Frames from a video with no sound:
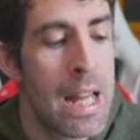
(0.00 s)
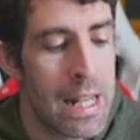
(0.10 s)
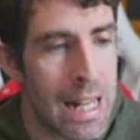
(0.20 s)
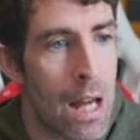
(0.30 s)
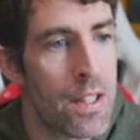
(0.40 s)

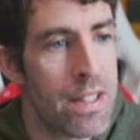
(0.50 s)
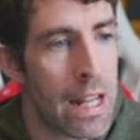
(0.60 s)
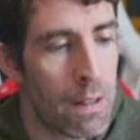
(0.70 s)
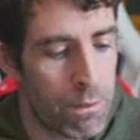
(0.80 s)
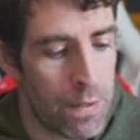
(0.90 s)
Now, the
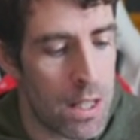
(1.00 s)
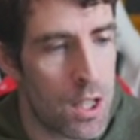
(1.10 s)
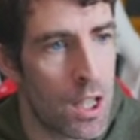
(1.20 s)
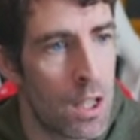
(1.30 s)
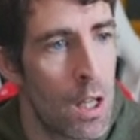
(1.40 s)
second
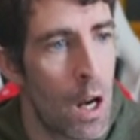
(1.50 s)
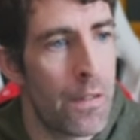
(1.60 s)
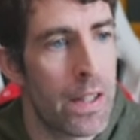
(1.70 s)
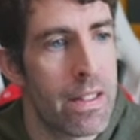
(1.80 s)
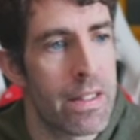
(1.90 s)
feature, hope you
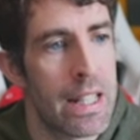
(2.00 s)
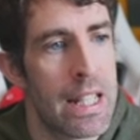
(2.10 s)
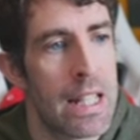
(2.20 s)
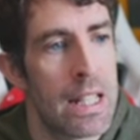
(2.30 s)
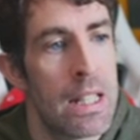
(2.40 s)
can see
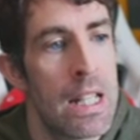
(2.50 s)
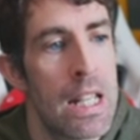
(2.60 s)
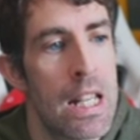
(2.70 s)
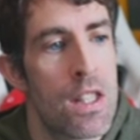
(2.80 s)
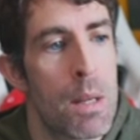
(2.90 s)
here,
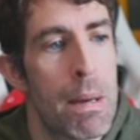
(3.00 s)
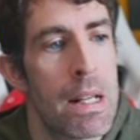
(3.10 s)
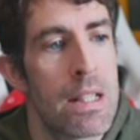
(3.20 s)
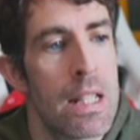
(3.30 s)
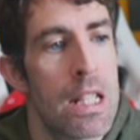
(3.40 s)
is the
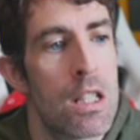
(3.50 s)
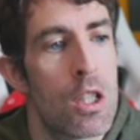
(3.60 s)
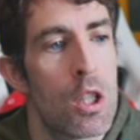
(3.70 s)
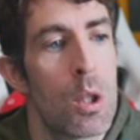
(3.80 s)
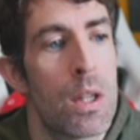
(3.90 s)
ability to
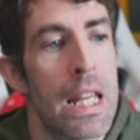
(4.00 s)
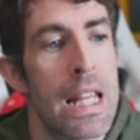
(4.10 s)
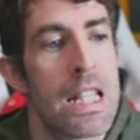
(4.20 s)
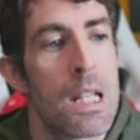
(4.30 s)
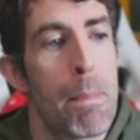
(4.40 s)
do the
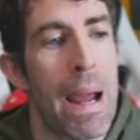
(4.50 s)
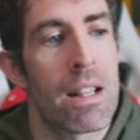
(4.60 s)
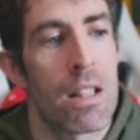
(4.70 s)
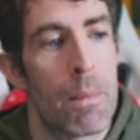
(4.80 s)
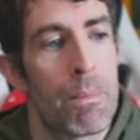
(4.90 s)

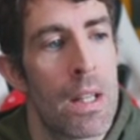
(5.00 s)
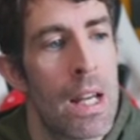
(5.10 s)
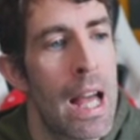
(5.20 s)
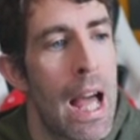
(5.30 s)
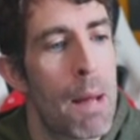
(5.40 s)
inspector.
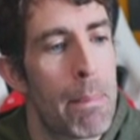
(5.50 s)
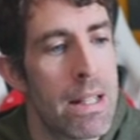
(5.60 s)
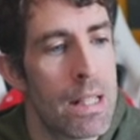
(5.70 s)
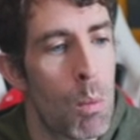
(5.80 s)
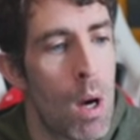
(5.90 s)
And basically
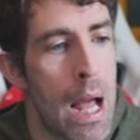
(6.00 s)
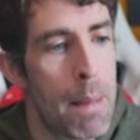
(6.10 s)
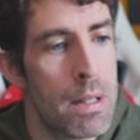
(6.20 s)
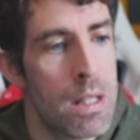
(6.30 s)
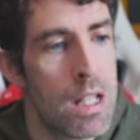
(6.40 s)
what
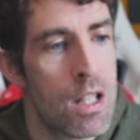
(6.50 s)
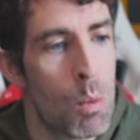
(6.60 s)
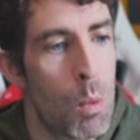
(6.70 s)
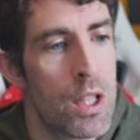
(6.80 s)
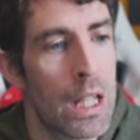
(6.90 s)
happens is that
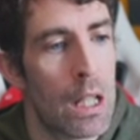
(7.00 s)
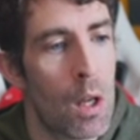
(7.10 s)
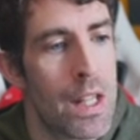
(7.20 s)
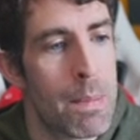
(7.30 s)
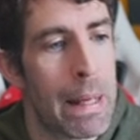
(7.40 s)
once you click on
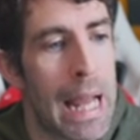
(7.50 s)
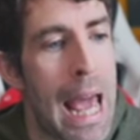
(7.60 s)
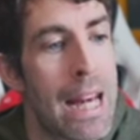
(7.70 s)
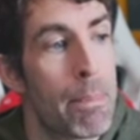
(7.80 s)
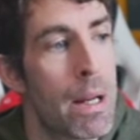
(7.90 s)
this big
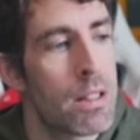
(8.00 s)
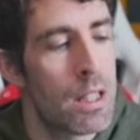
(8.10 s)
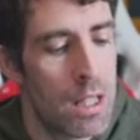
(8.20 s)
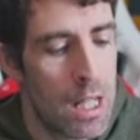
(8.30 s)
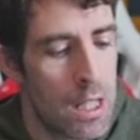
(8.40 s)
edit button,
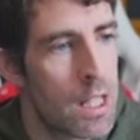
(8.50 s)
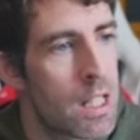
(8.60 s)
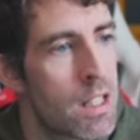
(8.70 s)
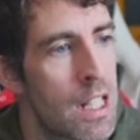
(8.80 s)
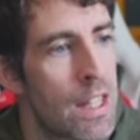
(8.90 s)
you can
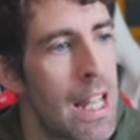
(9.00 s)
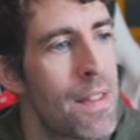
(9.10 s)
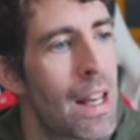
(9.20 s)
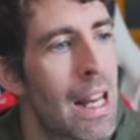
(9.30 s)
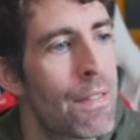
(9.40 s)
see that in the
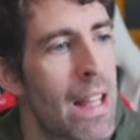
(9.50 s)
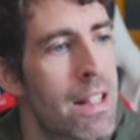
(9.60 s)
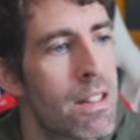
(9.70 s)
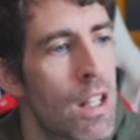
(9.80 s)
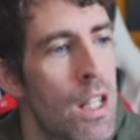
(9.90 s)
left-hand
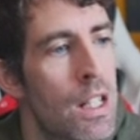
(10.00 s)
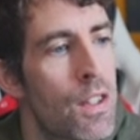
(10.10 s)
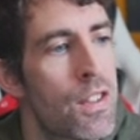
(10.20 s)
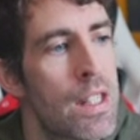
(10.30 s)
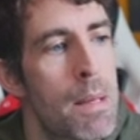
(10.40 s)
side, the
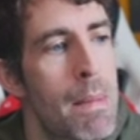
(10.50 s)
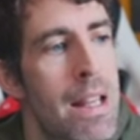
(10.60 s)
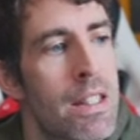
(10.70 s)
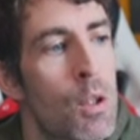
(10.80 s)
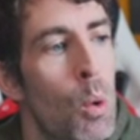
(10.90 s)
CMS
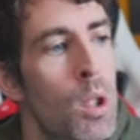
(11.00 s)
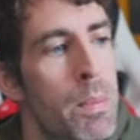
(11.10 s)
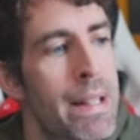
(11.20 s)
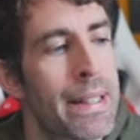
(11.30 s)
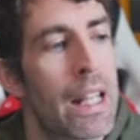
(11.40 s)
is
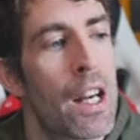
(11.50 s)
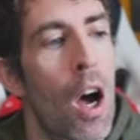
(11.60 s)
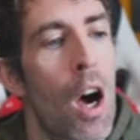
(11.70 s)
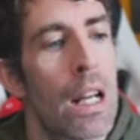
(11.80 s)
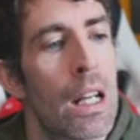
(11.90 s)
automatically going to
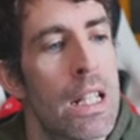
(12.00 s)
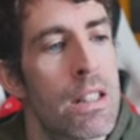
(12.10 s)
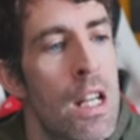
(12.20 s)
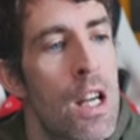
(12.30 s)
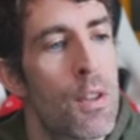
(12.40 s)
highlight
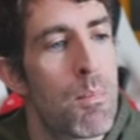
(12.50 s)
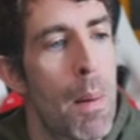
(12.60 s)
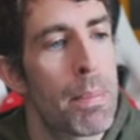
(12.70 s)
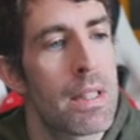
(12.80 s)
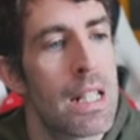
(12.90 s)
the
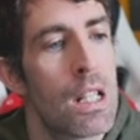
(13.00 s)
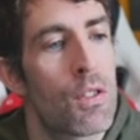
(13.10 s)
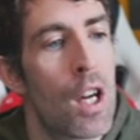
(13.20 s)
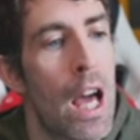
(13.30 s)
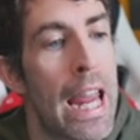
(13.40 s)
property
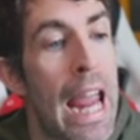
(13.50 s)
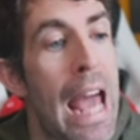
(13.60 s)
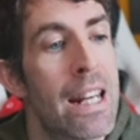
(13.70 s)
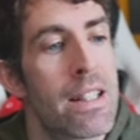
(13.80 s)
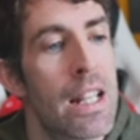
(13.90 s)
that an
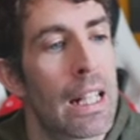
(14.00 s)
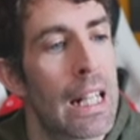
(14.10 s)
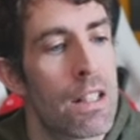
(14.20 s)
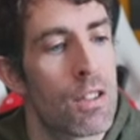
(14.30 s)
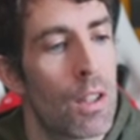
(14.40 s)
editor
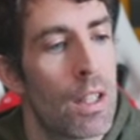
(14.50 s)
clicks on.